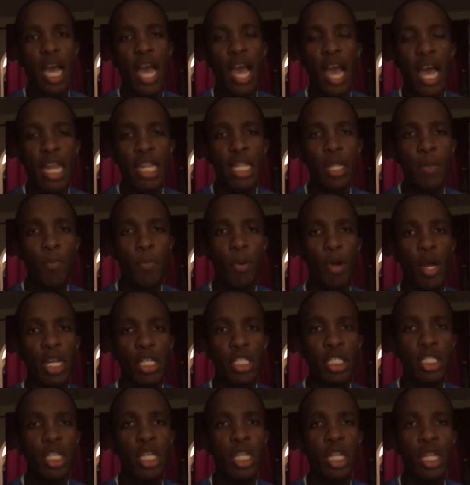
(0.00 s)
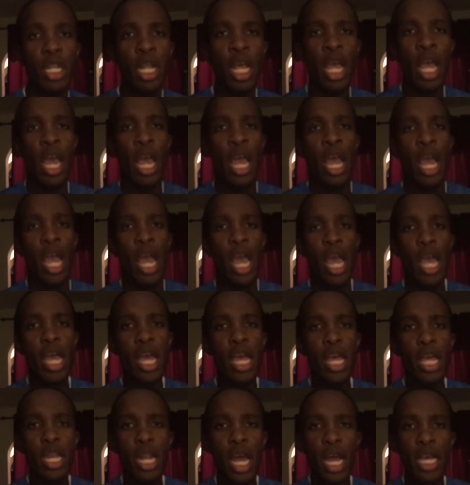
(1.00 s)
I had depression,
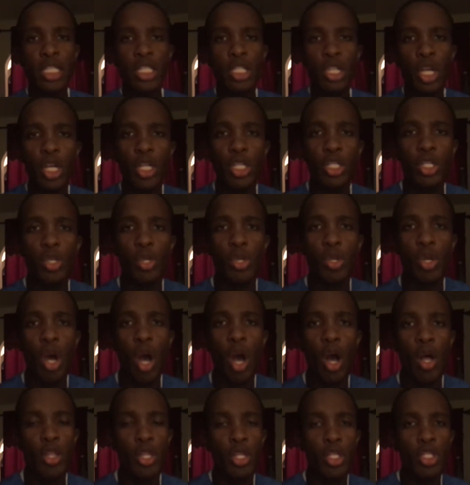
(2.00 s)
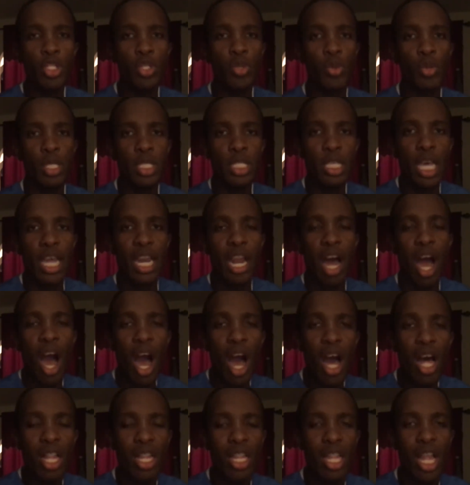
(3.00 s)
and I started to call the suicide
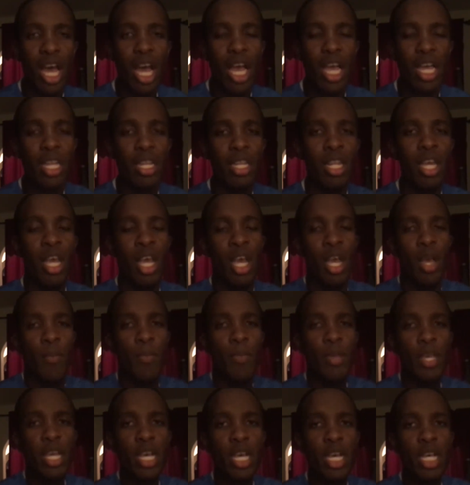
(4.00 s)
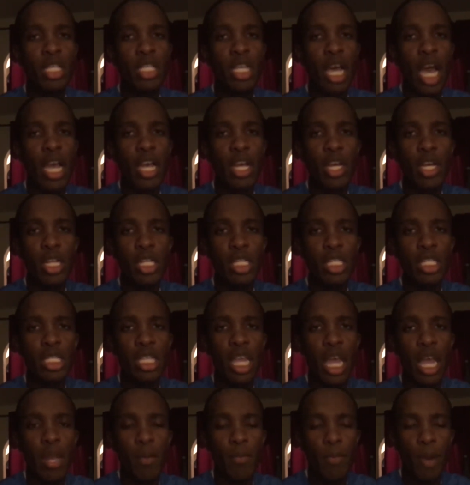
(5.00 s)
hotline because I couldn't
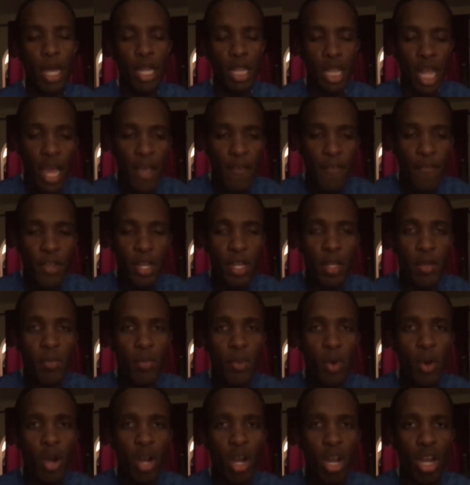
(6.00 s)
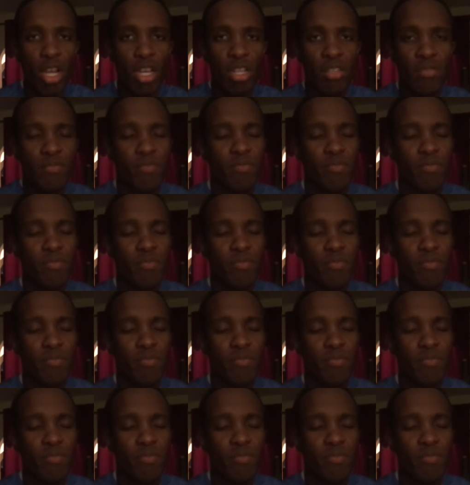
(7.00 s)
stand my life anymore.